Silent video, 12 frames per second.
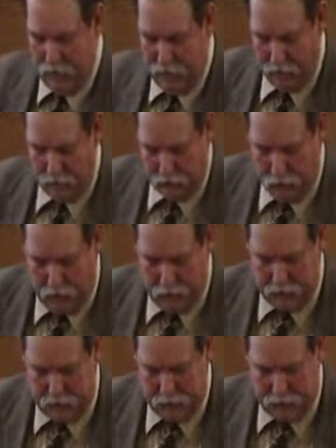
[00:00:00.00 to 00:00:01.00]
I was
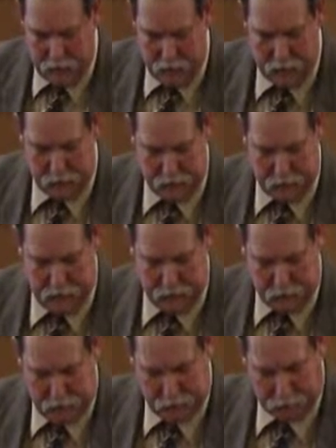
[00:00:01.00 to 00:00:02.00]
trying to discuss
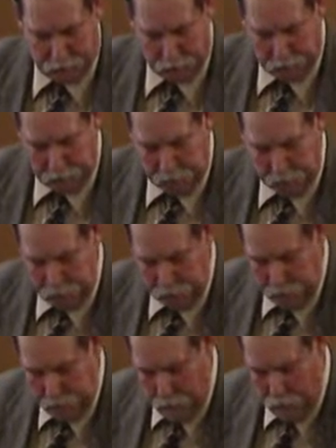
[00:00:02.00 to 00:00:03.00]
this
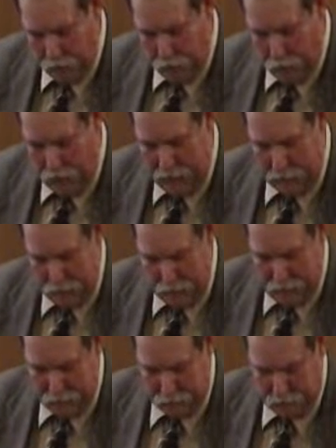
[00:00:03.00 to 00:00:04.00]
with Brian
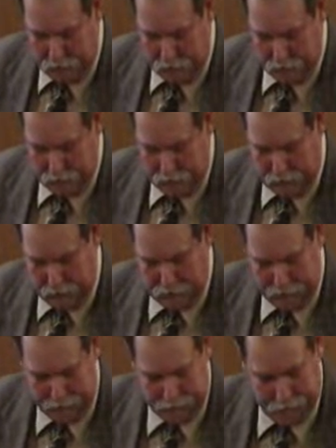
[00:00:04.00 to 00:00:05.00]
Braswell one
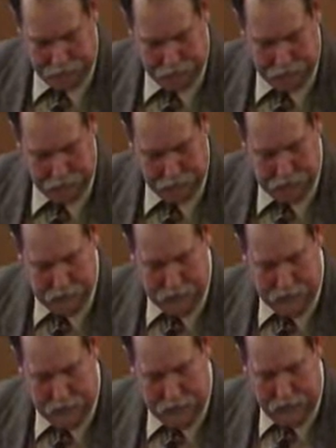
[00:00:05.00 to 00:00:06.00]
time,
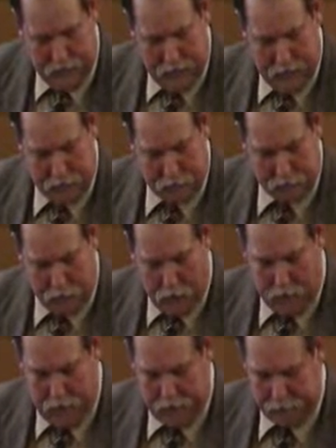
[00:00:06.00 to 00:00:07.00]
and I asked
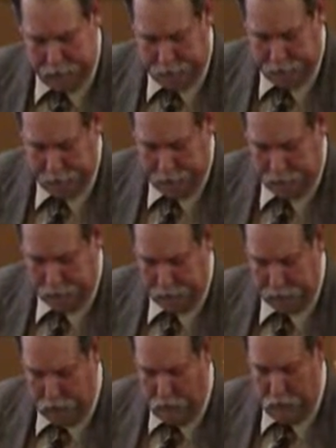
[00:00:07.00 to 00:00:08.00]
Brian
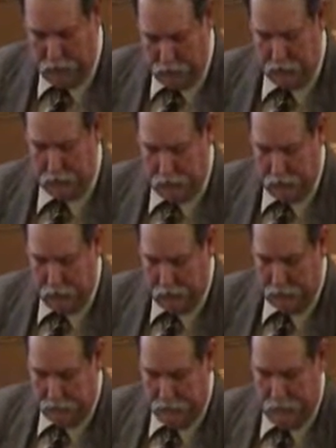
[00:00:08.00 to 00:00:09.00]
was a
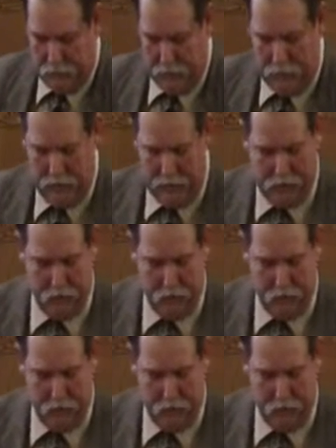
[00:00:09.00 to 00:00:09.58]
good friend of mine.